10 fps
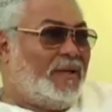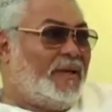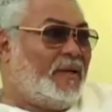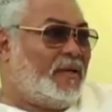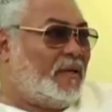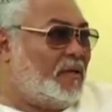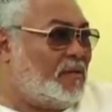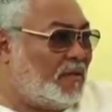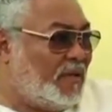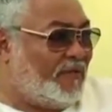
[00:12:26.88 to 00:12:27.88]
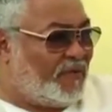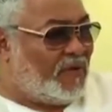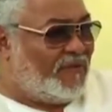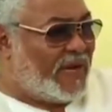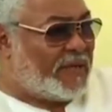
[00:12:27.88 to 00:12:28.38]
yeah, because they're full
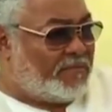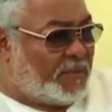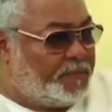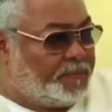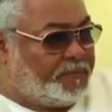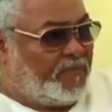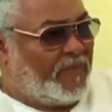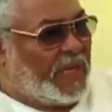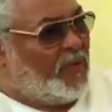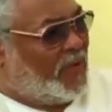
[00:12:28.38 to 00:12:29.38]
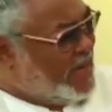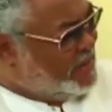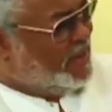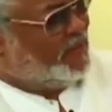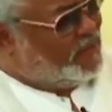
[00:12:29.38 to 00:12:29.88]
of venom. Yeah. And when I
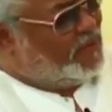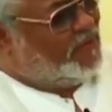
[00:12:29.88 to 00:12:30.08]
say they're full